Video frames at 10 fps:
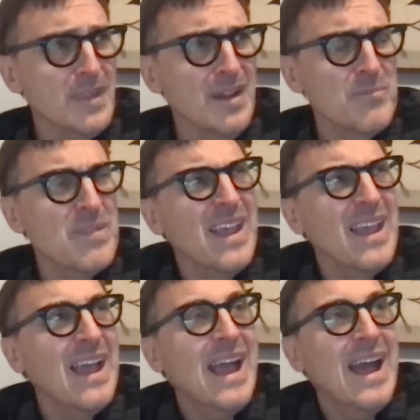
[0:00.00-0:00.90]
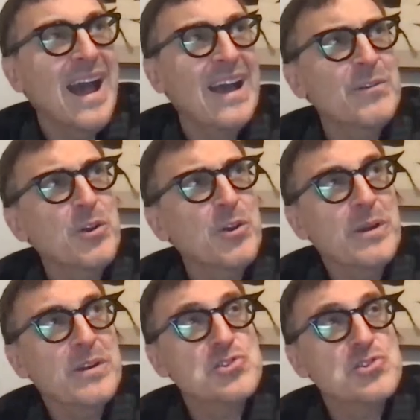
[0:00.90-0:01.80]
I don't know
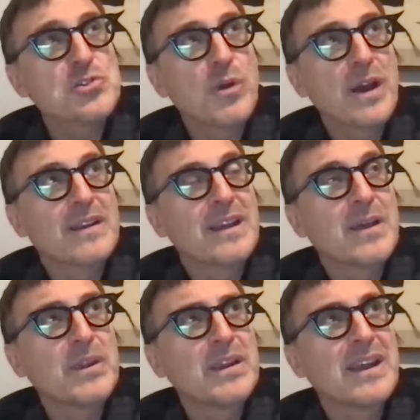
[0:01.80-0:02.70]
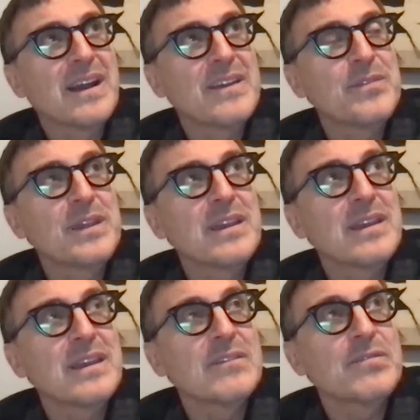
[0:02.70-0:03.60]
about chouette. I mean, I
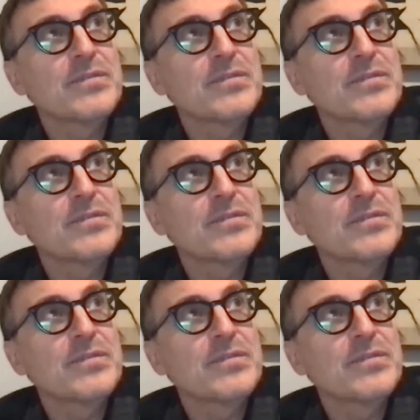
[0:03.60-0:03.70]
think